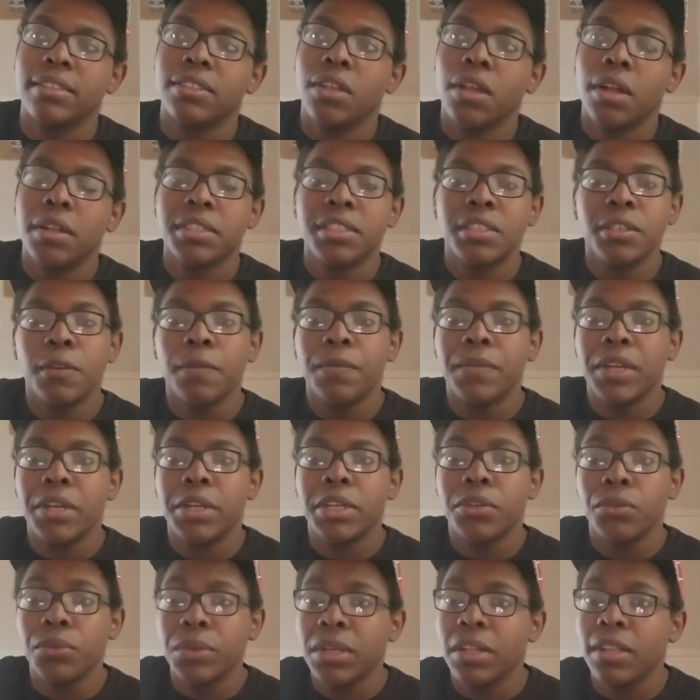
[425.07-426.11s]
talk to you
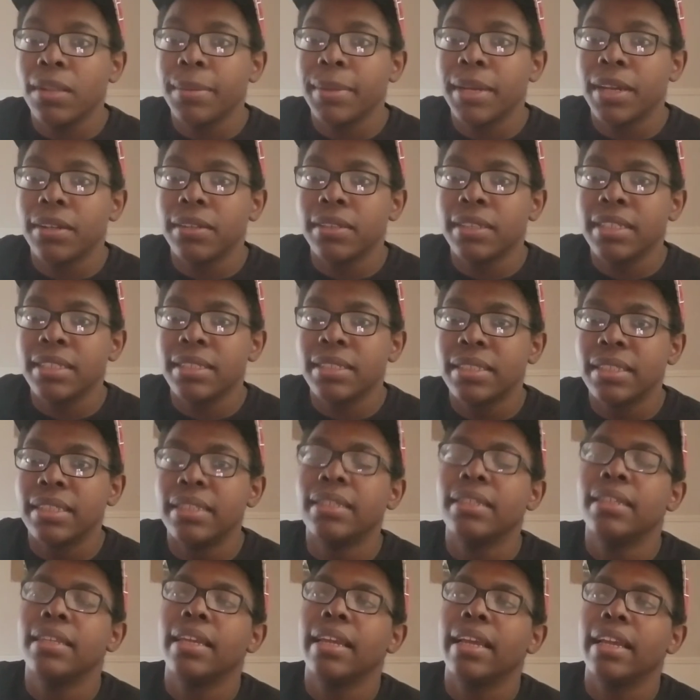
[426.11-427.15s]
very real about
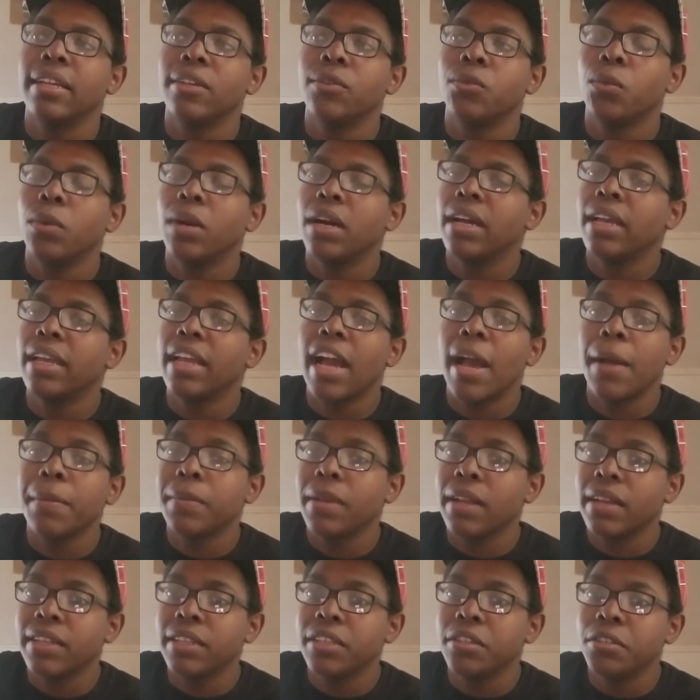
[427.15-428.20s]
Disney and why I'm
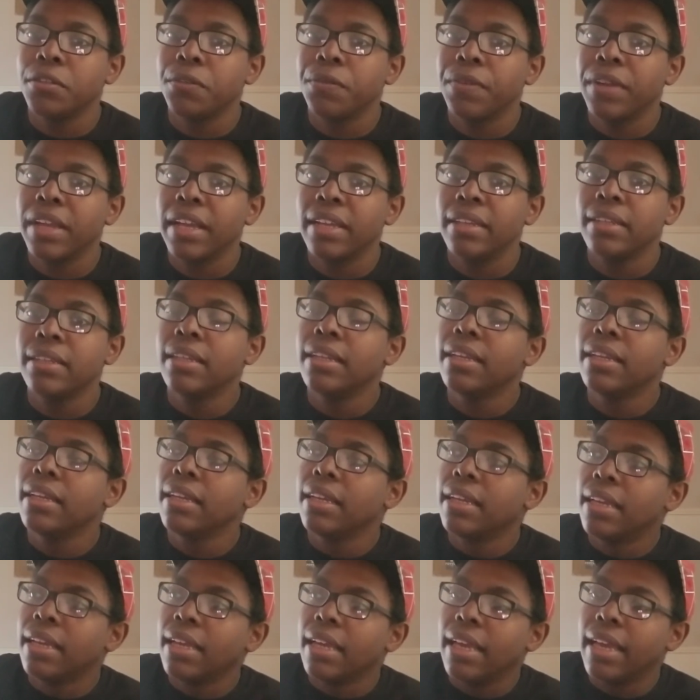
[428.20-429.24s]
not a huge fan.
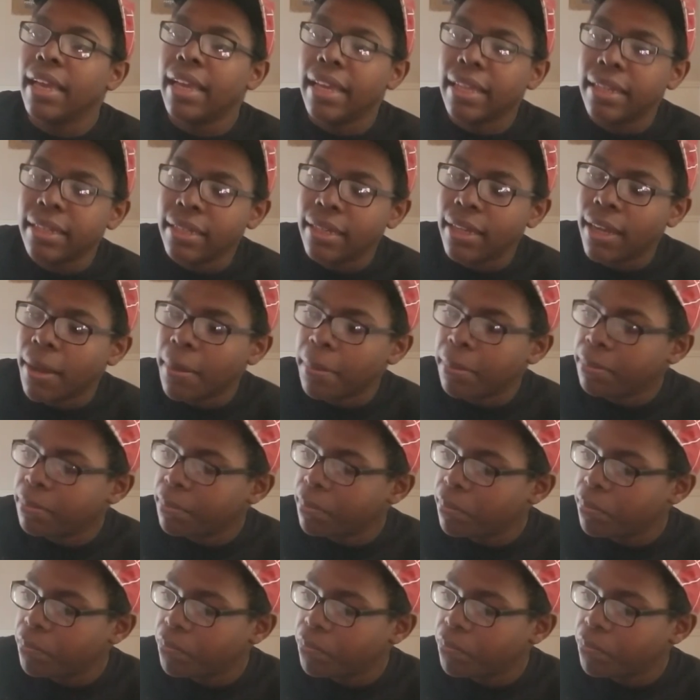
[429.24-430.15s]
And um,